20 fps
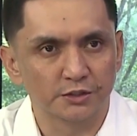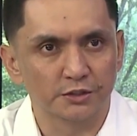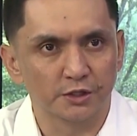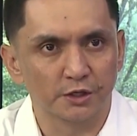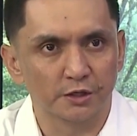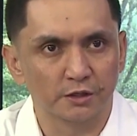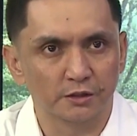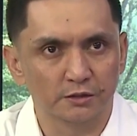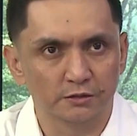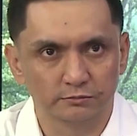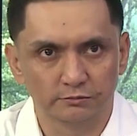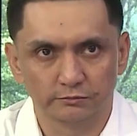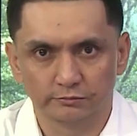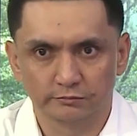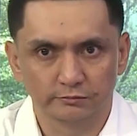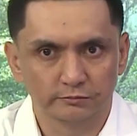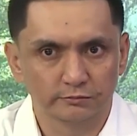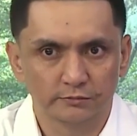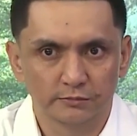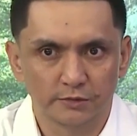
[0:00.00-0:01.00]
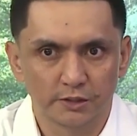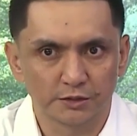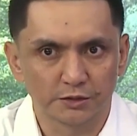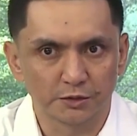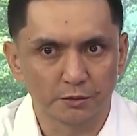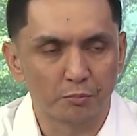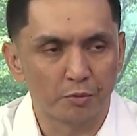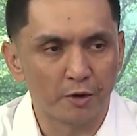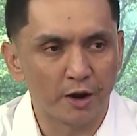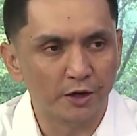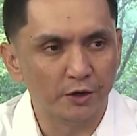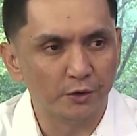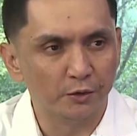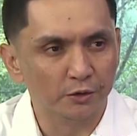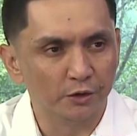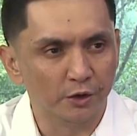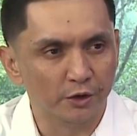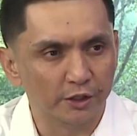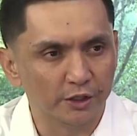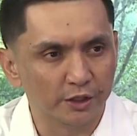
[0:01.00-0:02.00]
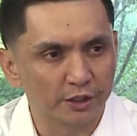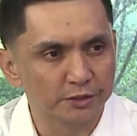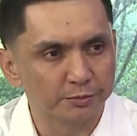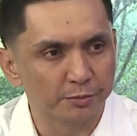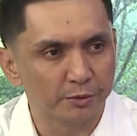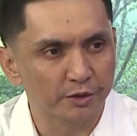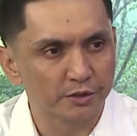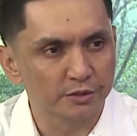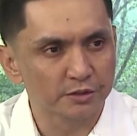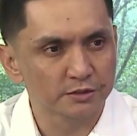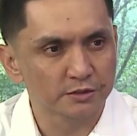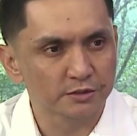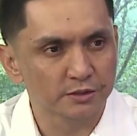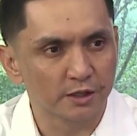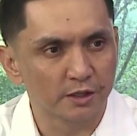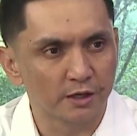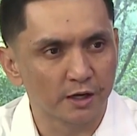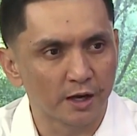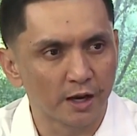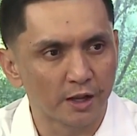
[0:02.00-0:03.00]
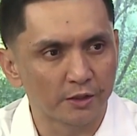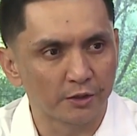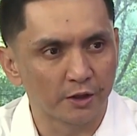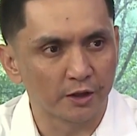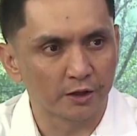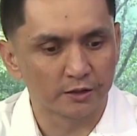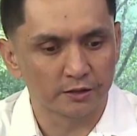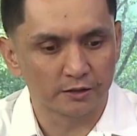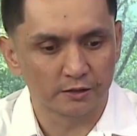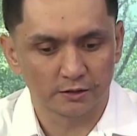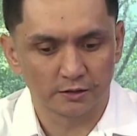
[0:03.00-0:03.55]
a brand new learning experience, and I think